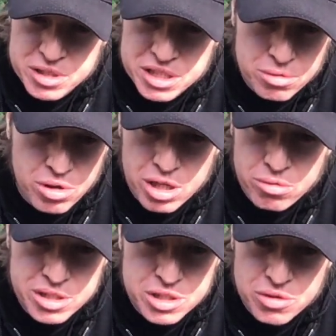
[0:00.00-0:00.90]
Sewell
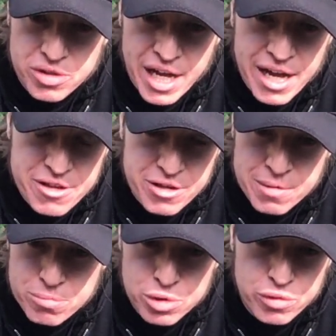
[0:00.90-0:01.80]
would do that. You
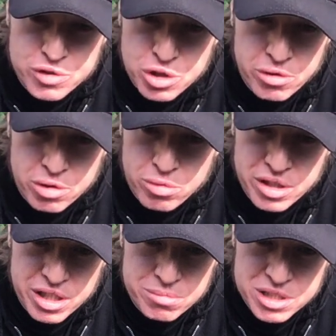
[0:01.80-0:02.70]
can move Jonah
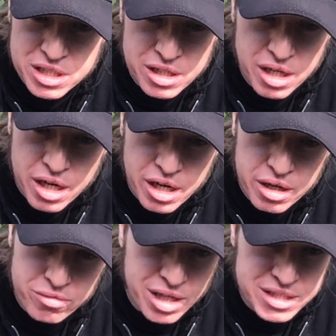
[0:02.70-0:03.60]
Williams to guard,
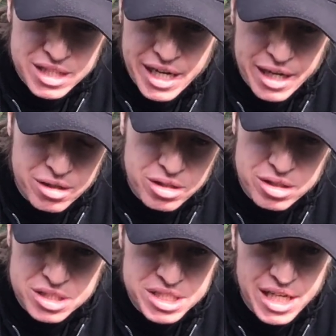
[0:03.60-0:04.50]
right tackle, or
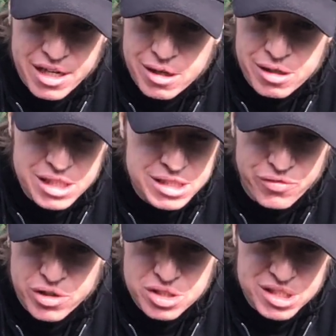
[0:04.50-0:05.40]
center. He's
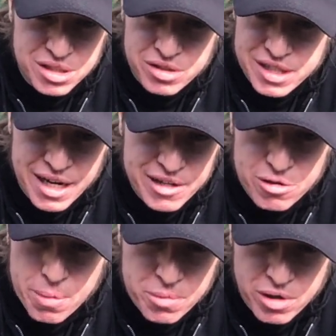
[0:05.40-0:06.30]
versatile. Now
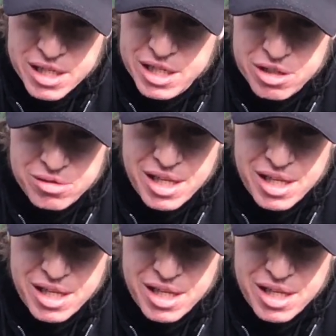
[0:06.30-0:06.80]
you upgraded your